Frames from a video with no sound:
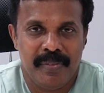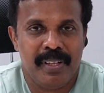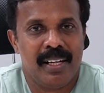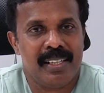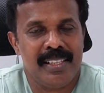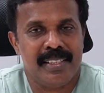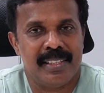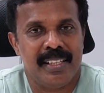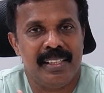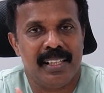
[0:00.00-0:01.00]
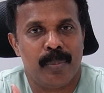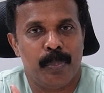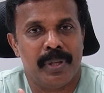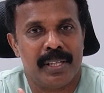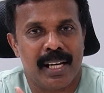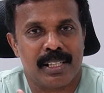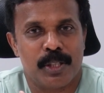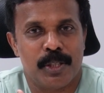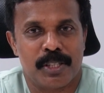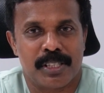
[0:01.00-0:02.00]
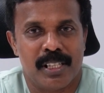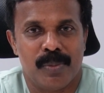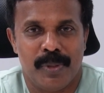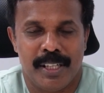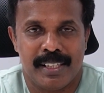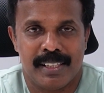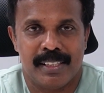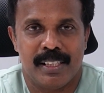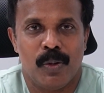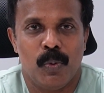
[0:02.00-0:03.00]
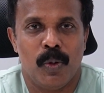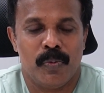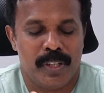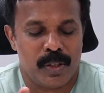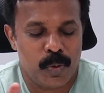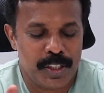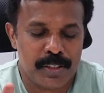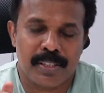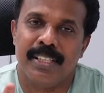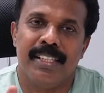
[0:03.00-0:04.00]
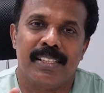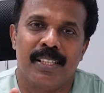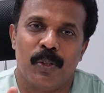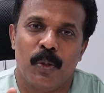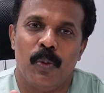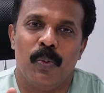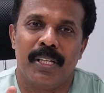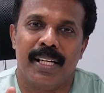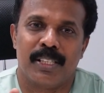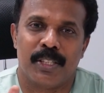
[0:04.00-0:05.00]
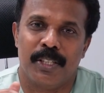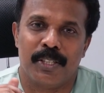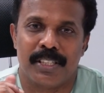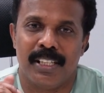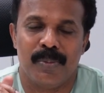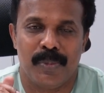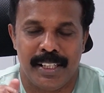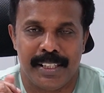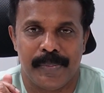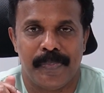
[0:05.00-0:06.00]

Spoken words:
We already seen the upper gastrointestinal bleeding. Now, what we are going to see is the lower gastrointestinal bleeding.